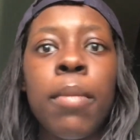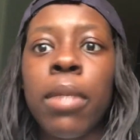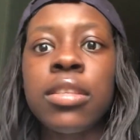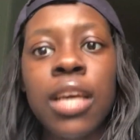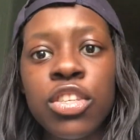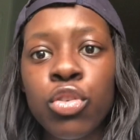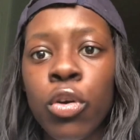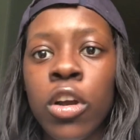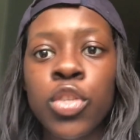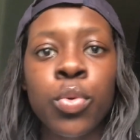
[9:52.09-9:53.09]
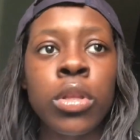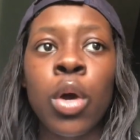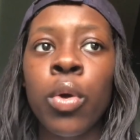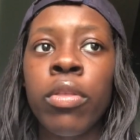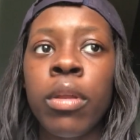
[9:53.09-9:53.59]
My test scores were
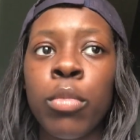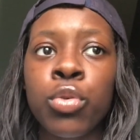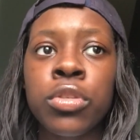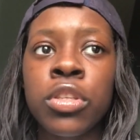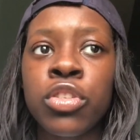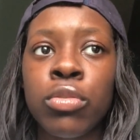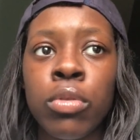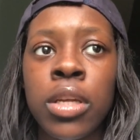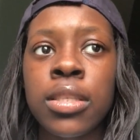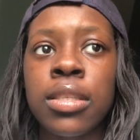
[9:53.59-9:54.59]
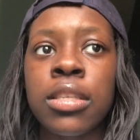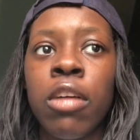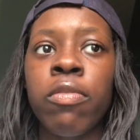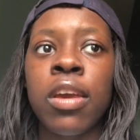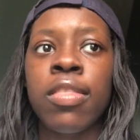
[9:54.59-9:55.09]
lower than most of the students and
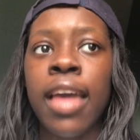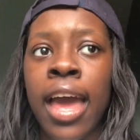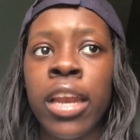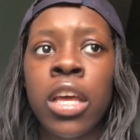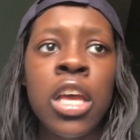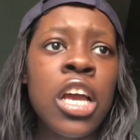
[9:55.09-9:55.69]
stuff like that.